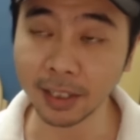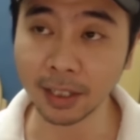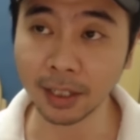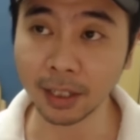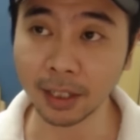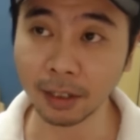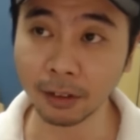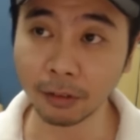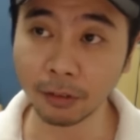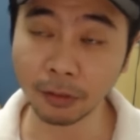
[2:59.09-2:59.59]

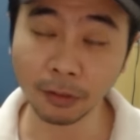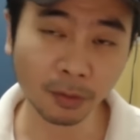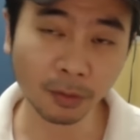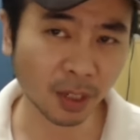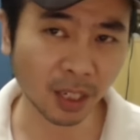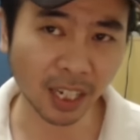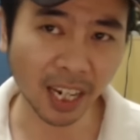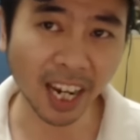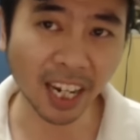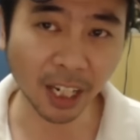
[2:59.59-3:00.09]

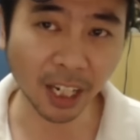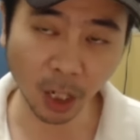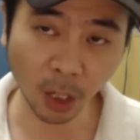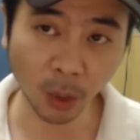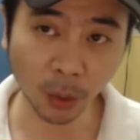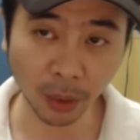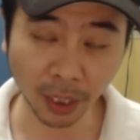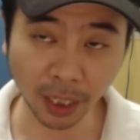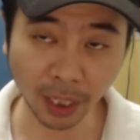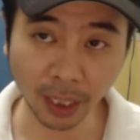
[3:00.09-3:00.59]

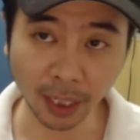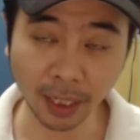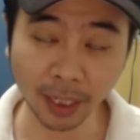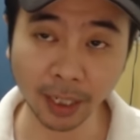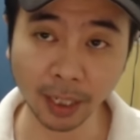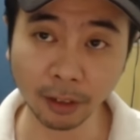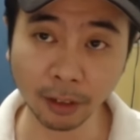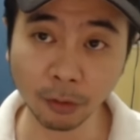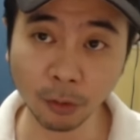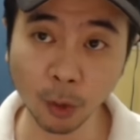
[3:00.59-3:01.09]
AoE
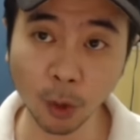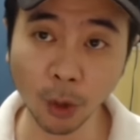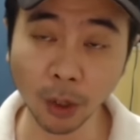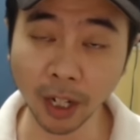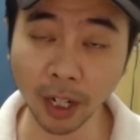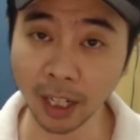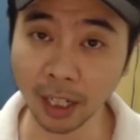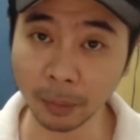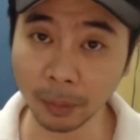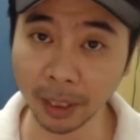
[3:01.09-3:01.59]
and 4
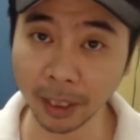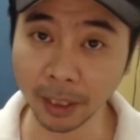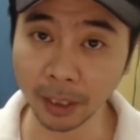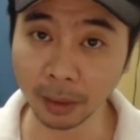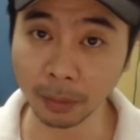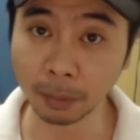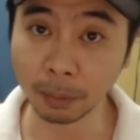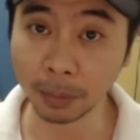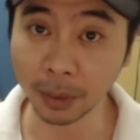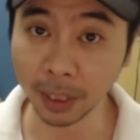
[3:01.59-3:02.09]

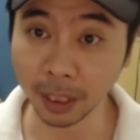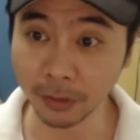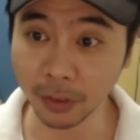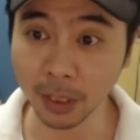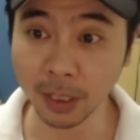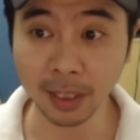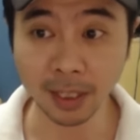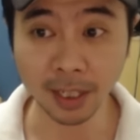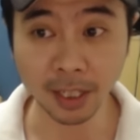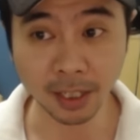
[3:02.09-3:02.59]
elemental
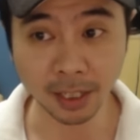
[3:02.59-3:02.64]
buffs. This